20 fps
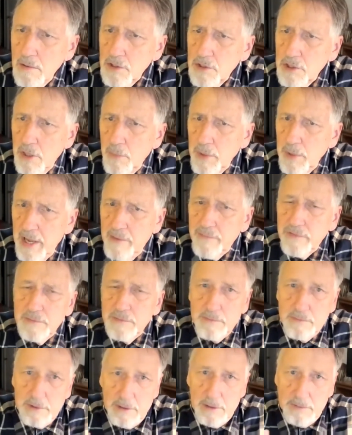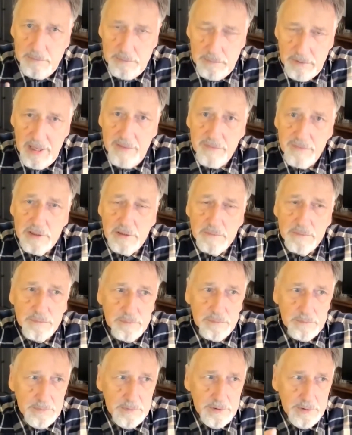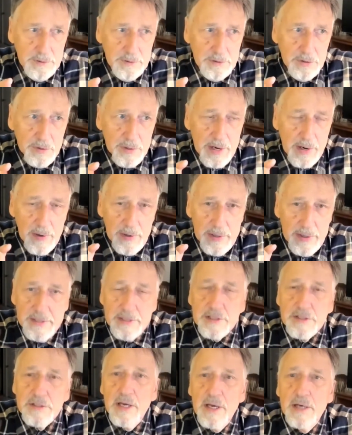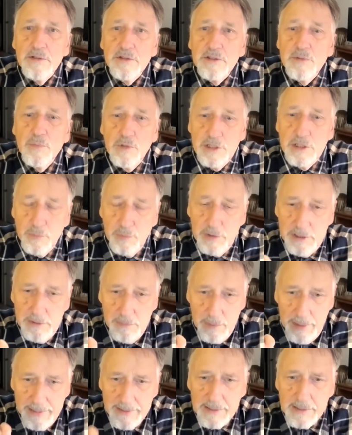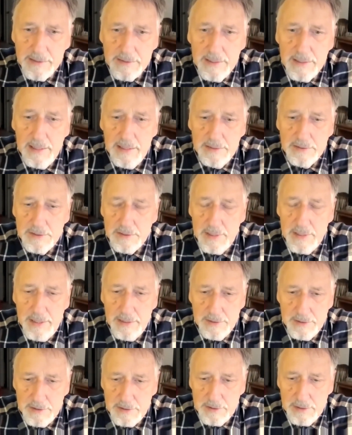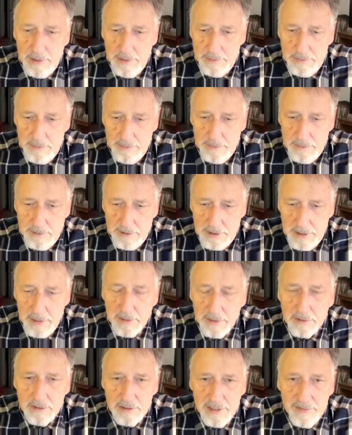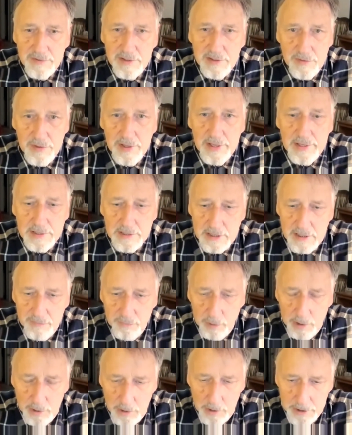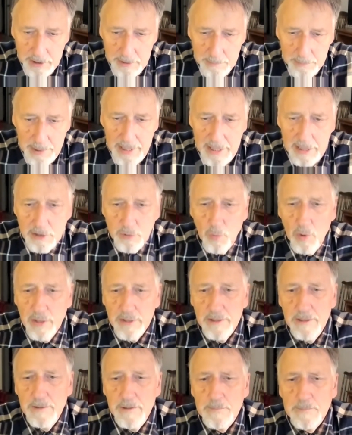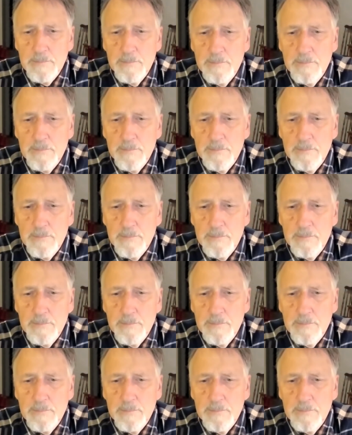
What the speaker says: So we have a level eukaryotic cells, which we recognize as single living things if we look in pond water.